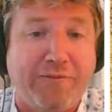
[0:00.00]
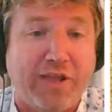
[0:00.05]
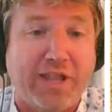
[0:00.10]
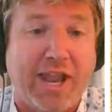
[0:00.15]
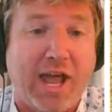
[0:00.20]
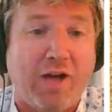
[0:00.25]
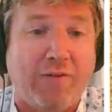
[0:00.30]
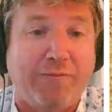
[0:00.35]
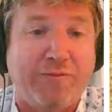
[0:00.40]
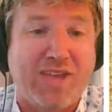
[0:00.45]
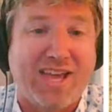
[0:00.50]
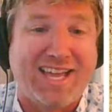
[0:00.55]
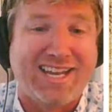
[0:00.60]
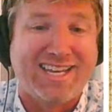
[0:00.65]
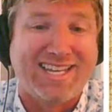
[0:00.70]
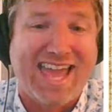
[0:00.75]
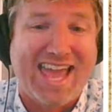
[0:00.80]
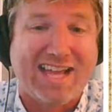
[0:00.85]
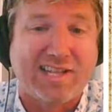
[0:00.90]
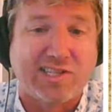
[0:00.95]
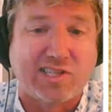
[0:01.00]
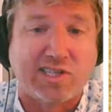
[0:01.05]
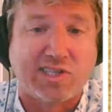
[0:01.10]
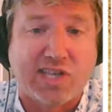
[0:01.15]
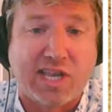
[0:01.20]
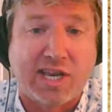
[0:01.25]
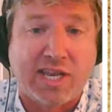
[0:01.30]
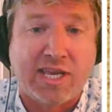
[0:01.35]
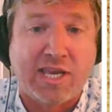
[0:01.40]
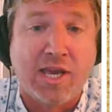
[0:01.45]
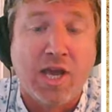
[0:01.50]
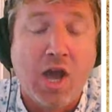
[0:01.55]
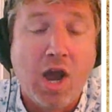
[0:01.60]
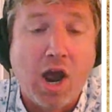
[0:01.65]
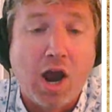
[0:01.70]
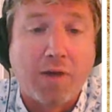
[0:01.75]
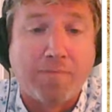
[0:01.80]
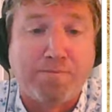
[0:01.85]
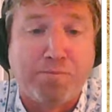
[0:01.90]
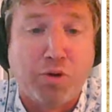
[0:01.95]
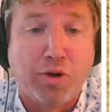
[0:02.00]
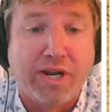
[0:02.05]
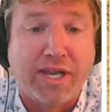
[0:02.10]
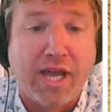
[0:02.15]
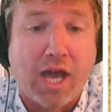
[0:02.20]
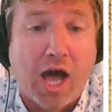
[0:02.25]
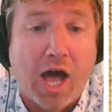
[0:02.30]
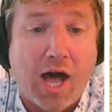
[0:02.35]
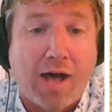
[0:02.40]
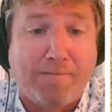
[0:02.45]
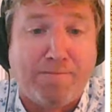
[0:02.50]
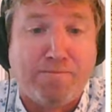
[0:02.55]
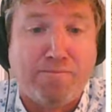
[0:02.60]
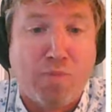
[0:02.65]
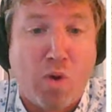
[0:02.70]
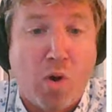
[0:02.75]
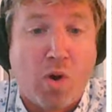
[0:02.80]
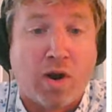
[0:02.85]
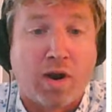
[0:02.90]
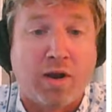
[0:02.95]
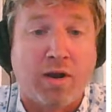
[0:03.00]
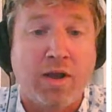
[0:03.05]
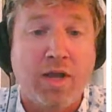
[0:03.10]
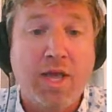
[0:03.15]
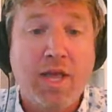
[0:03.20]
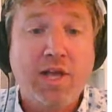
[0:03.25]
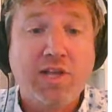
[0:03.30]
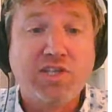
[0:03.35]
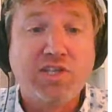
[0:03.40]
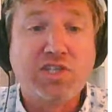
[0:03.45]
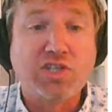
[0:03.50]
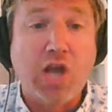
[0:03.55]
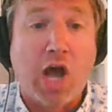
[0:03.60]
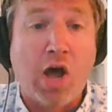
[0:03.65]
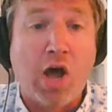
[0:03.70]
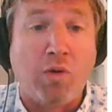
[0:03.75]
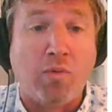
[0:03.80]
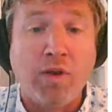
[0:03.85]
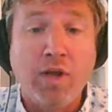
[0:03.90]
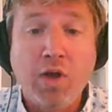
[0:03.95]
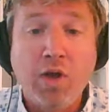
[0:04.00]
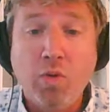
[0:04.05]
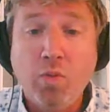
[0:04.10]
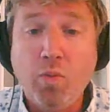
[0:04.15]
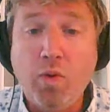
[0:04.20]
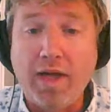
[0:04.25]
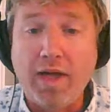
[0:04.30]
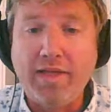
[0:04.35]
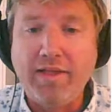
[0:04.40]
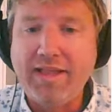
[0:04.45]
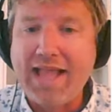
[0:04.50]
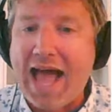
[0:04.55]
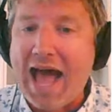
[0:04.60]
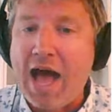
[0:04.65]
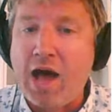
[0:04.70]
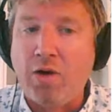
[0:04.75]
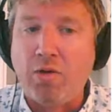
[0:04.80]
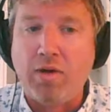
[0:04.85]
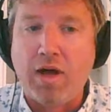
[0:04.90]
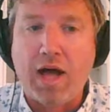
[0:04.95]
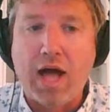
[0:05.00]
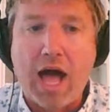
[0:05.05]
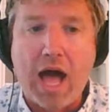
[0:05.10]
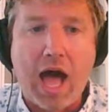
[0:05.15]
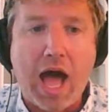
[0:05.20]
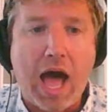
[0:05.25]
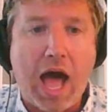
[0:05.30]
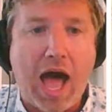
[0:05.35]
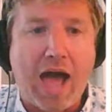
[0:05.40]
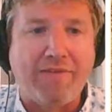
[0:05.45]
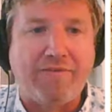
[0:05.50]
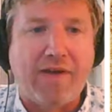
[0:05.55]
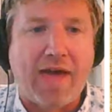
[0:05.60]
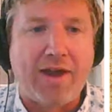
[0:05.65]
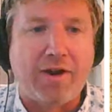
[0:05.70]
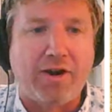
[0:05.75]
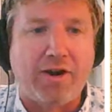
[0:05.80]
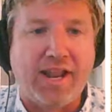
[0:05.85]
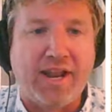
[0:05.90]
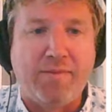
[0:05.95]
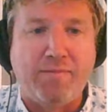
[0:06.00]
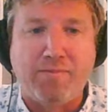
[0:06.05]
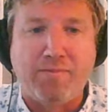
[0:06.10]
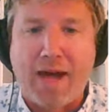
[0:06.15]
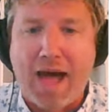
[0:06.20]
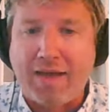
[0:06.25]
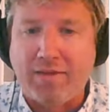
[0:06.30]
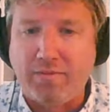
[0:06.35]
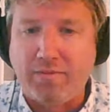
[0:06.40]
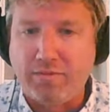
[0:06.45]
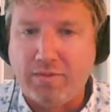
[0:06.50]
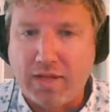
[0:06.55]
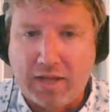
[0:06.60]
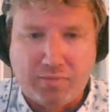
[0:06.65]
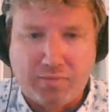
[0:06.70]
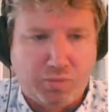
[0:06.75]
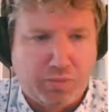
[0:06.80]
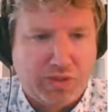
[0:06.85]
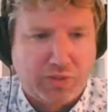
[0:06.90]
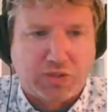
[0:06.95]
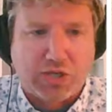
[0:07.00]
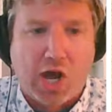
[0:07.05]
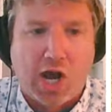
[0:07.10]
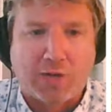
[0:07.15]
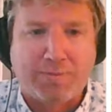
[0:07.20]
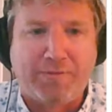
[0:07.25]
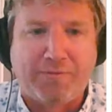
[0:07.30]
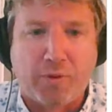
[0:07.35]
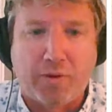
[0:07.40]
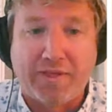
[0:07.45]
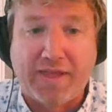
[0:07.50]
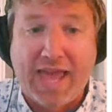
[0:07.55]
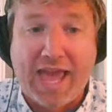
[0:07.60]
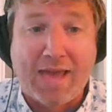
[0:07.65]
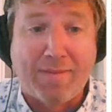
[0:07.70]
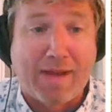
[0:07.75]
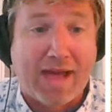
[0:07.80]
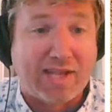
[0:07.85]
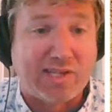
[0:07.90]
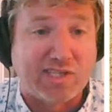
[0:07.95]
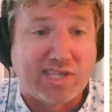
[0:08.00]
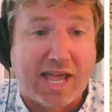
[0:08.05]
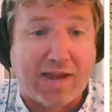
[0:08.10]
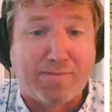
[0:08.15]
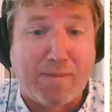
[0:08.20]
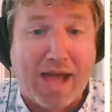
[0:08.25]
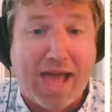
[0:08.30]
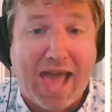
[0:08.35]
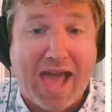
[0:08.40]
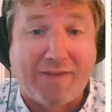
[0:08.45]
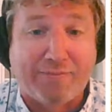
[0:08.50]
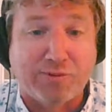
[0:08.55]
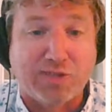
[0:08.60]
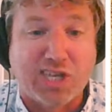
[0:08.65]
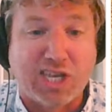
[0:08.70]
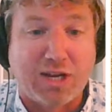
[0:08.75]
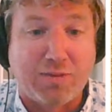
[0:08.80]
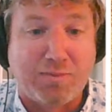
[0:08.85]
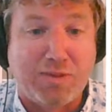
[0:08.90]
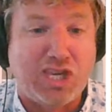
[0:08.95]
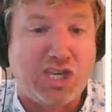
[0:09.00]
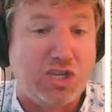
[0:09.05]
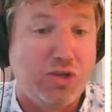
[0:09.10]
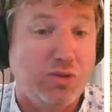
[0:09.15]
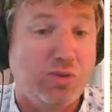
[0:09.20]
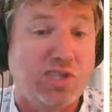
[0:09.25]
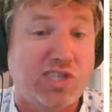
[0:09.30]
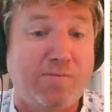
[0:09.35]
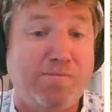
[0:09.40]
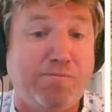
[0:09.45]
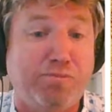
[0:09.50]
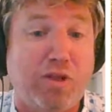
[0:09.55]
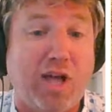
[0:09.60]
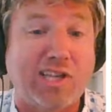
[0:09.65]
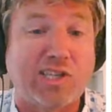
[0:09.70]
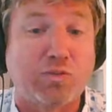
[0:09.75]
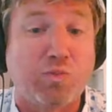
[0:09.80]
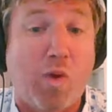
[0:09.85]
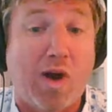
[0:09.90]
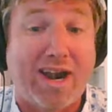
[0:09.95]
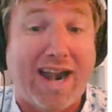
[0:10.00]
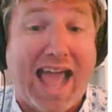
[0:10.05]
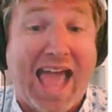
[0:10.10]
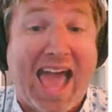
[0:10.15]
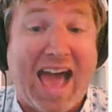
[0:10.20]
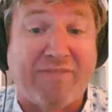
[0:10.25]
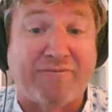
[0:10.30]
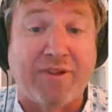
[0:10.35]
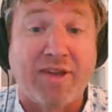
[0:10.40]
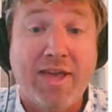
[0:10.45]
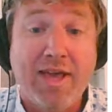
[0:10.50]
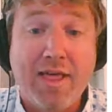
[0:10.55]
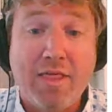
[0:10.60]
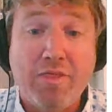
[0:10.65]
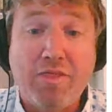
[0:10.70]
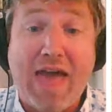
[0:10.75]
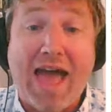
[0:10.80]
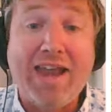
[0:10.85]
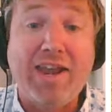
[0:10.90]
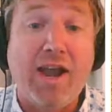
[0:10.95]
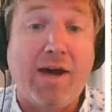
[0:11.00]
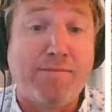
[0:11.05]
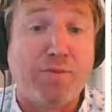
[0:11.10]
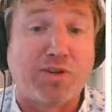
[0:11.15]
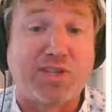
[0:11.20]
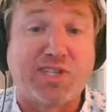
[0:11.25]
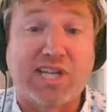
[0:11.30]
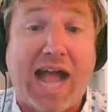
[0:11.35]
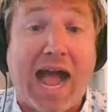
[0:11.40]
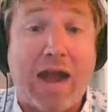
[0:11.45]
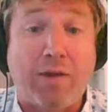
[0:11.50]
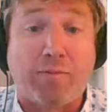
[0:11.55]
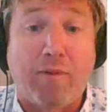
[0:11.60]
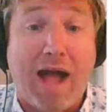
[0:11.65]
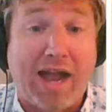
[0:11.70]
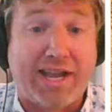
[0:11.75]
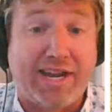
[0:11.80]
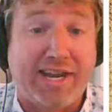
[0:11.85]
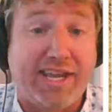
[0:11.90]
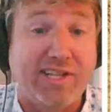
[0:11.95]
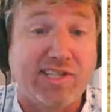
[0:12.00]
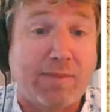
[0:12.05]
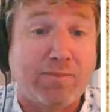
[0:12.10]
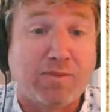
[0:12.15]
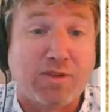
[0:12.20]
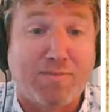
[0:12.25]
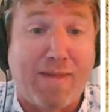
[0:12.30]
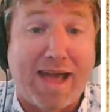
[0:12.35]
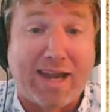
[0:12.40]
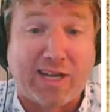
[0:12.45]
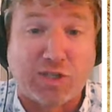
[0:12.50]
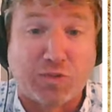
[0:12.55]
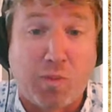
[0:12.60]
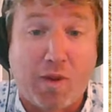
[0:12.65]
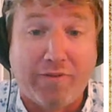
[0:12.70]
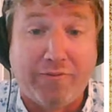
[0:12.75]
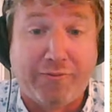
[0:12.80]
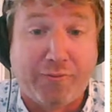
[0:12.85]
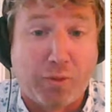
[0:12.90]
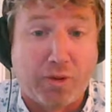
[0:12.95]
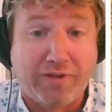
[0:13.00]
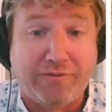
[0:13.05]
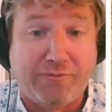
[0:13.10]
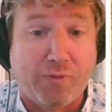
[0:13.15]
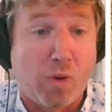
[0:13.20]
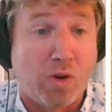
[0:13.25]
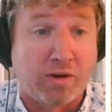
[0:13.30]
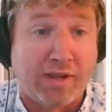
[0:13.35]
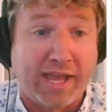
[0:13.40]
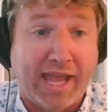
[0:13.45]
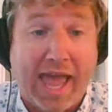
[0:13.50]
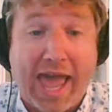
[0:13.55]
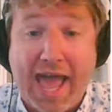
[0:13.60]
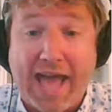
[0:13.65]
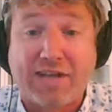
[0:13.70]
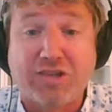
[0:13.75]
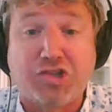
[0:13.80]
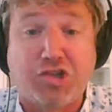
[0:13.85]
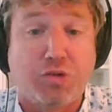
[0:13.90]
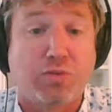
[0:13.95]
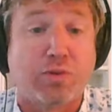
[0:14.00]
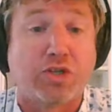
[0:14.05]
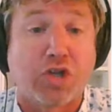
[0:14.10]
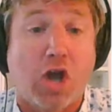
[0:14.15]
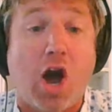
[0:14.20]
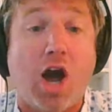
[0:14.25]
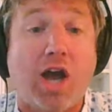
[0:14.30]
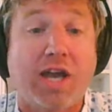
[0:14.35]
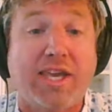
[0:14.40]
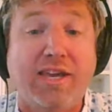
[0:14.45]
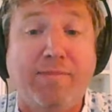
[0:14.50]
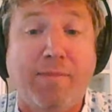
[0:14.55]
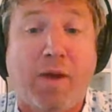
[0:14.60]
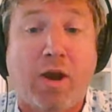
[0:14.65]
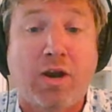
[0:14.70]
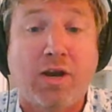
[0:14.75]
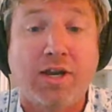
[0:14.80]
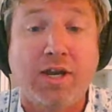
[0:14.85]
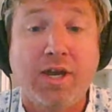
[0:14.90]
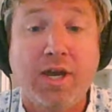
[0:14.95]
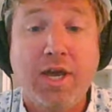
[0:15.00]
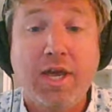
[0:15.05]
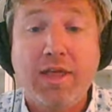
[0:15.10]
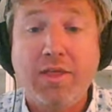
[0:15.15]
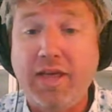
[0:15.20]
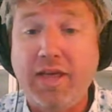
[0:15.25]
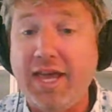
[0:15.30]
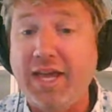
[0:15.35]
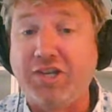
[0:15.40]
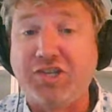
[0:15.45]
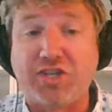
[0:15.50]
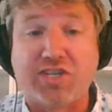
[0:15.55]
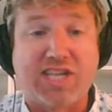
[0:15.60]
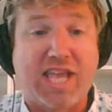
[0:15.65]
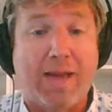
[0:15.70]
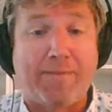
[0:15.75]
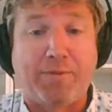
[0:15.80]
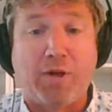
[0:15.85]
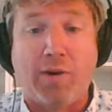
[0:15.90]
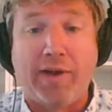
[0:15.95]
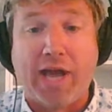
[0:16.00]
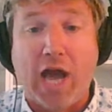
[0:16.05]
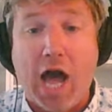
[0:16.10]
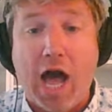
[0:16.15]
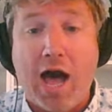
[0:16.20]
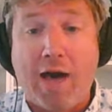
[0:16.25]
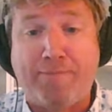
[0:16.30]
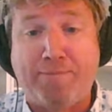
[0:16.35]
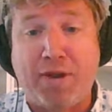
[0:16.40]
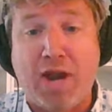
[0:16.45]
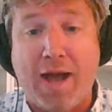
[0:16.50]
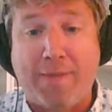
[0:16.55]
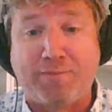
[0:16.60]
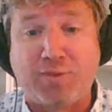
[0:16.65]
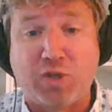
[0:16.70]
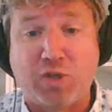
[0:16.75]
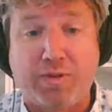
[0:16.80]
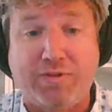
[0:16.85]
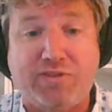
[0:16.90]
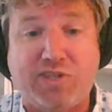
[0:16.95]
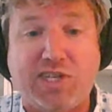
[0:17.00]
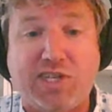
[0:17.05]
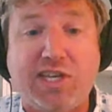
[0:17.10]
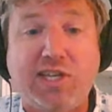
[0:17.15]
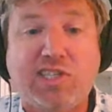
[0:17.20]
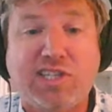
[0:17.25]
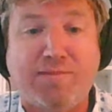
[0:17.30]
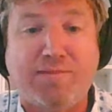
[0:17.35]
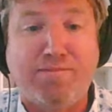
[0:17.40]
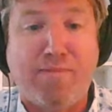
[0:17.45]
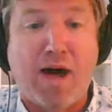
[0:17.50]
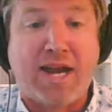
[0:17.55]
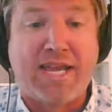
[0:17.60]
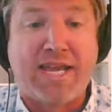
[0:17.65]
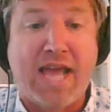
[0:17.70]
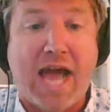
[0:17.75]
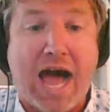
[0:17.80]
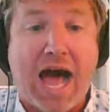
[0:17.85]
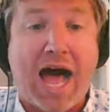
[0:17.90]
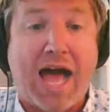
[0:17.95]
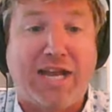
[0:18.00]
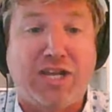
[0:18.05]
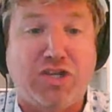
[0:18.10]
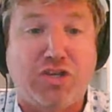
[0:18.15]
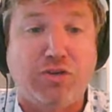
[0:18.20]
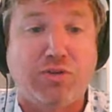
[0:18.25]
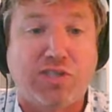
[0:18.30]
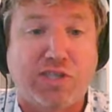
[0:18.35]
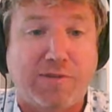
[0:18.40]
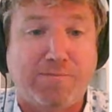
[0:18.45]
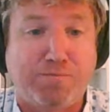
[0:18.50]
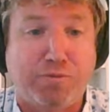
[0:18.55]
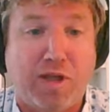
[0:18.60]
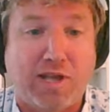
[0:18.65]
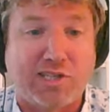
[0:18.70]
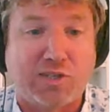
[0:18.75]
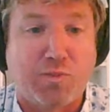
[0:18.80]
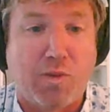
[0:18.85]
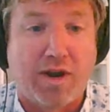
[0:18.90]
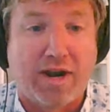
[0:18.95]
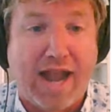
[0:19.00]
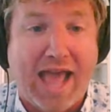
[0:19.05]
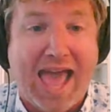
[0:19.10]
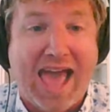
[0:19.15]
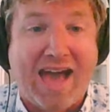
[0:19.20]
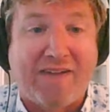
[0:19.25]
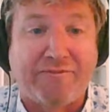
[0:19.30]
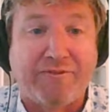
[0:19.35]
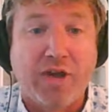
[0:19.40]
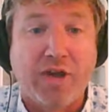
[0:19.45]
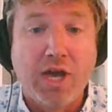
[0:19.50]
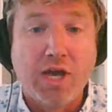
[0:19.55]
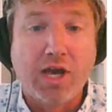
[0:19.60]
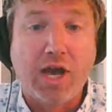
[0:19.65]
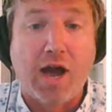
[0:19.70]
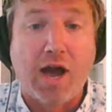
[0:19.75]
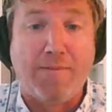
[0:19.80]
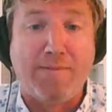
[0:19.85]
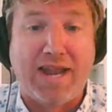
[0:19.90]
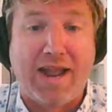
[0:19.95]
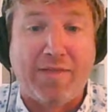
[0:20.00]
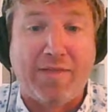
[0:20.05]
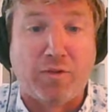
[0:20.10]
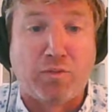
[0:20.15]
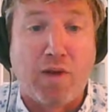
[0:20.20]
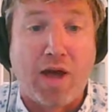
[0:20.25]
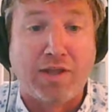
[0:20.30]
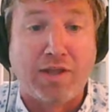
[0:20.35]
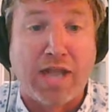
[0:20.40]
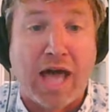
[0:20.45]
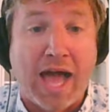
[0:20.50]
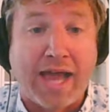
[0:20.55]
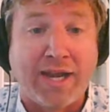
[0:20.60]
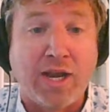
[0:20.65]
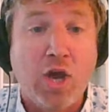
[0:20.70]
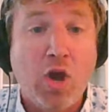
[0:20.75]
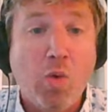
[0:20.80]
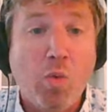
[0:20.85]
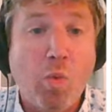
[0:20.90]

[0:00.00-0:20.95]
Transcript: Philadelphia and Kansas City are putting up more. So, what now? I've entered in my, uh, we talked before the game. I said my half was going to be Houston plus one and a half. That number's skyrocketing. It's up to minus 144. Like as you were talking, Mark, it just kept going up and up. So we've seen some money on Houston plus one and a half come in on the run line.